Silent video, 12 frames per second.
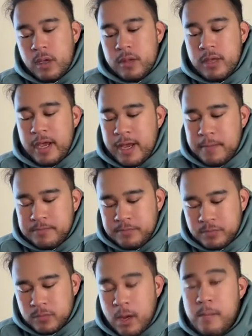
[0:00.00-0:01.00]
the ham,
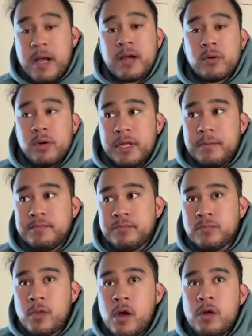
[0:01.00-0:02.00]
macaroni,
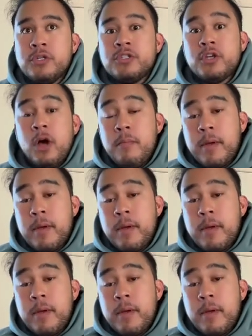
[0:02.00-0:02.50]
salt and